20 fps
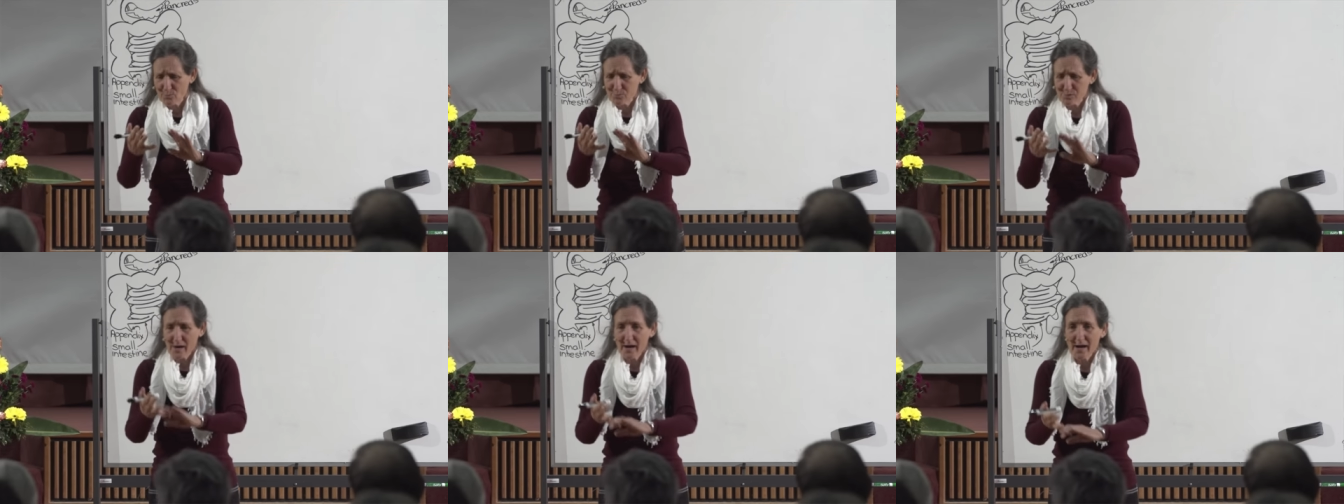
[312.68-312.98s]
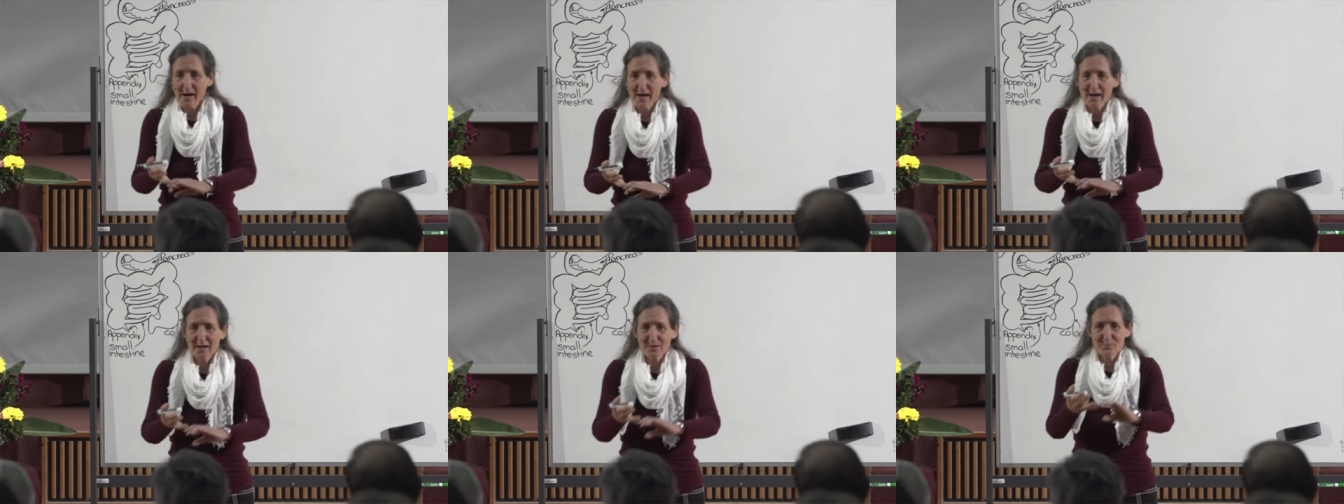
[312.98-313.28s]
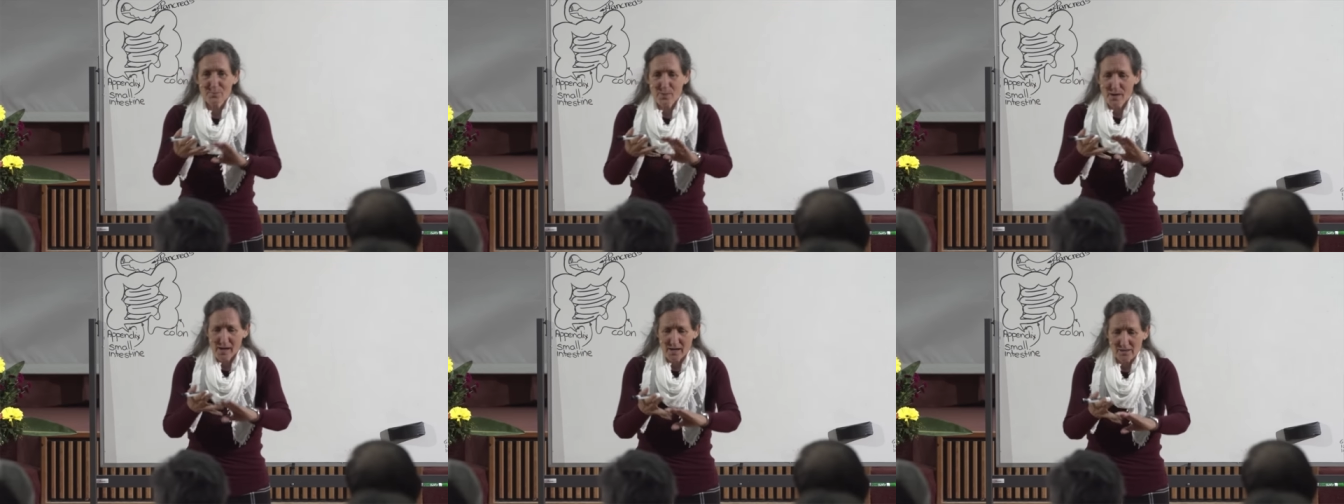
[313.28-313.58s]

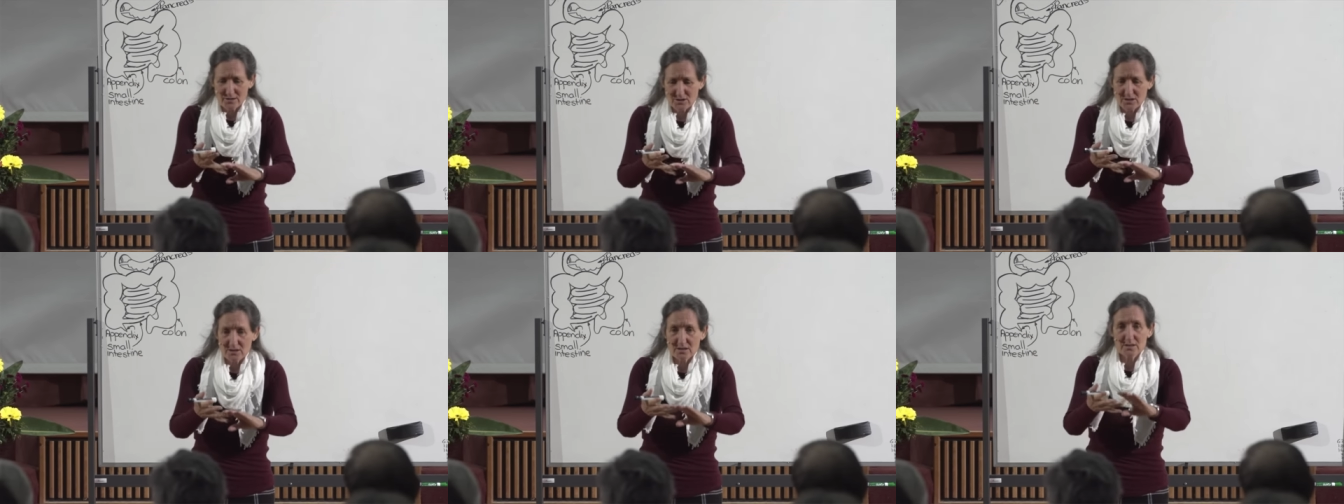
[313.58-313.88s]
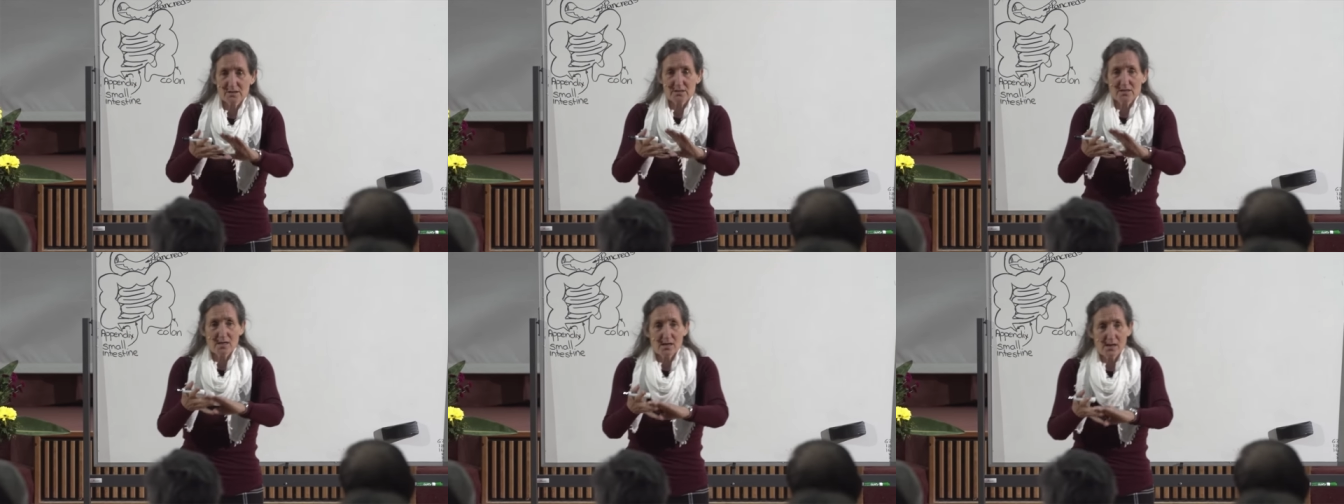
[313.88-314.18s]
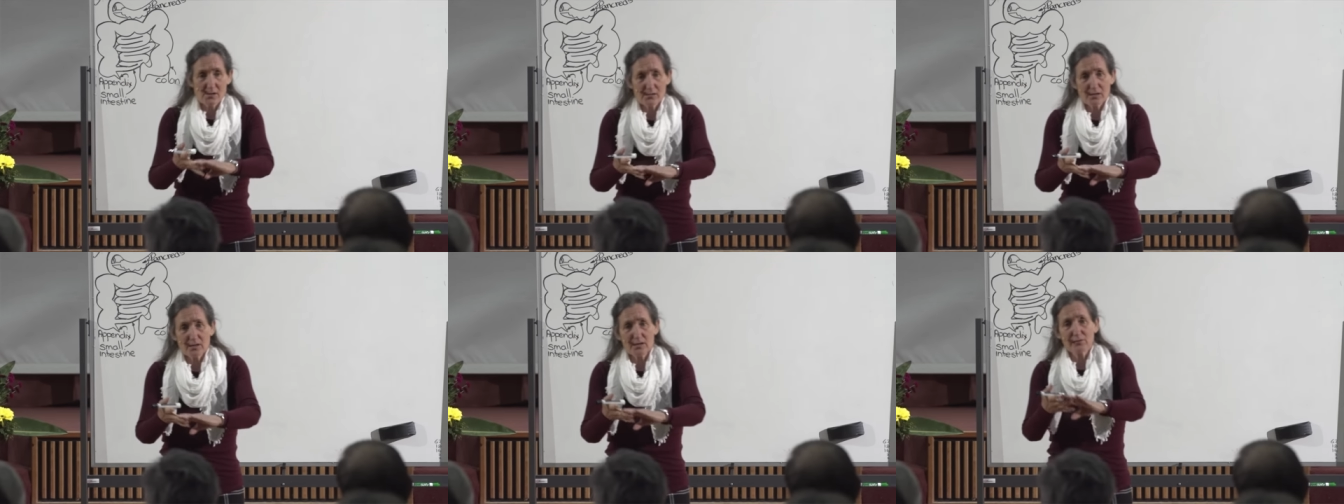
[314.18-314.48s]
Bread, pasta,
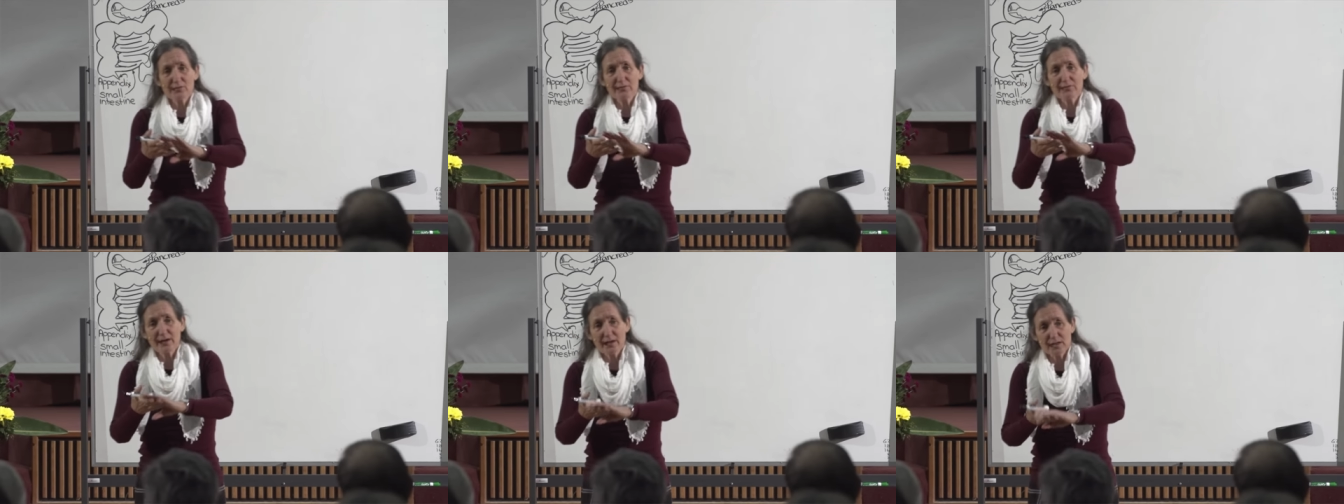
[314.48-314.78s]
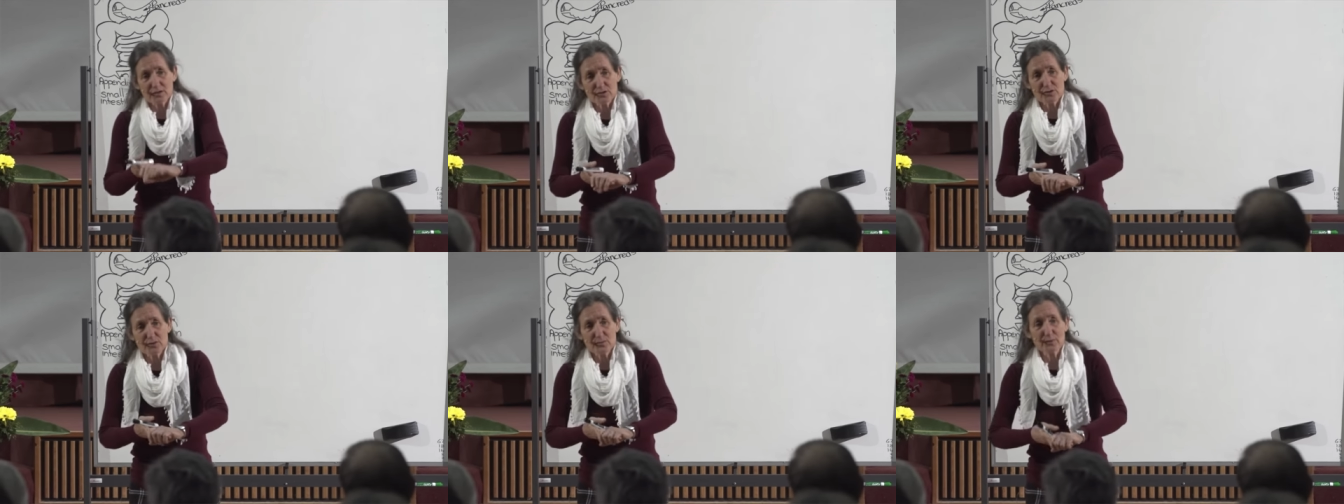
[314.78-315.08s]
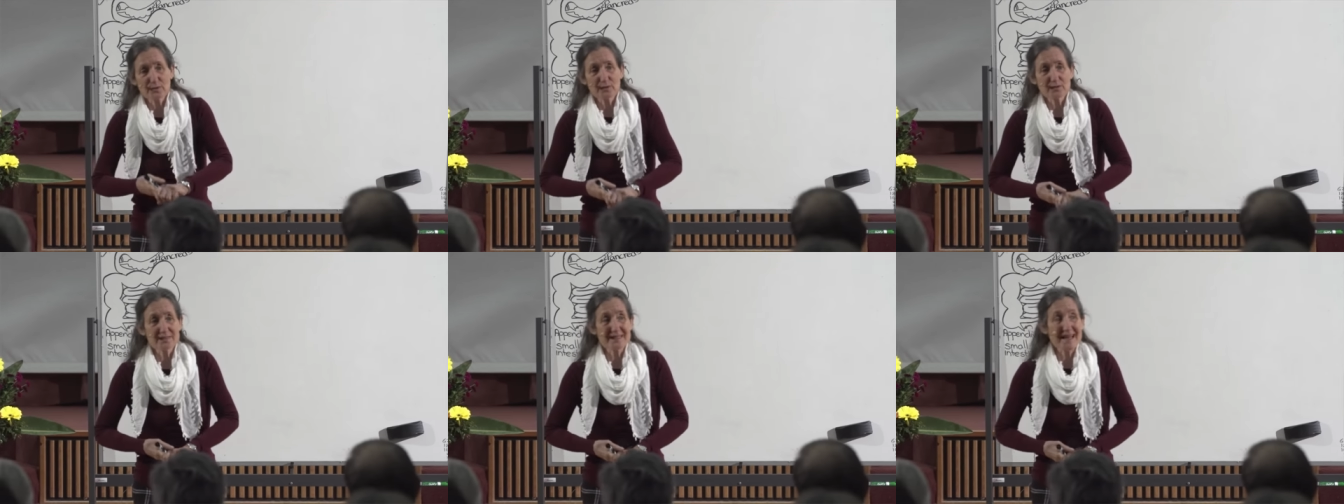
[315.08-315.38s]
cereal,
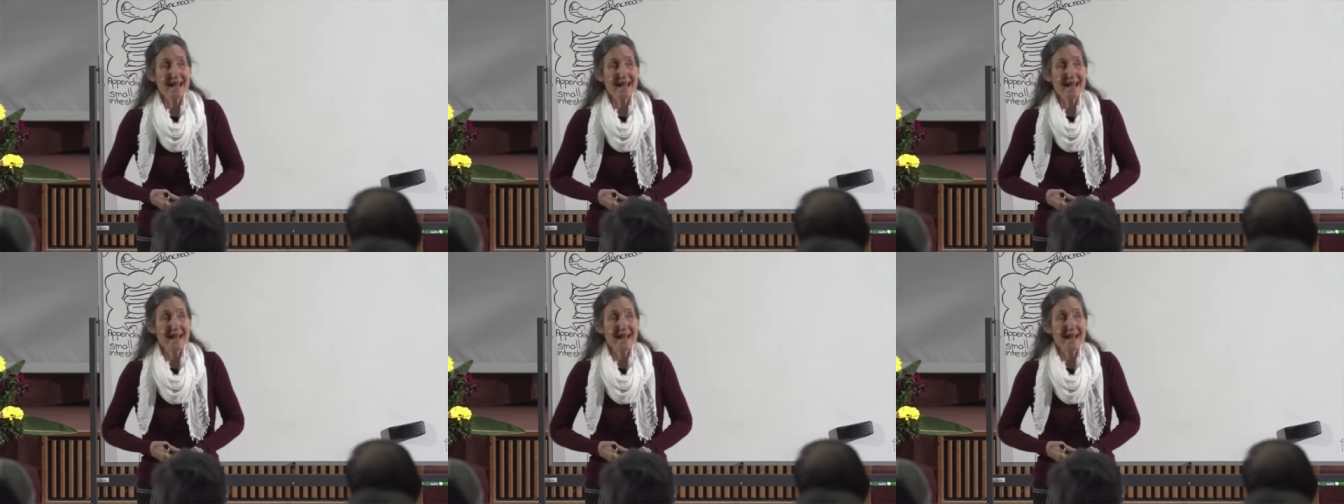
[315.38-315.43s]
vegetables.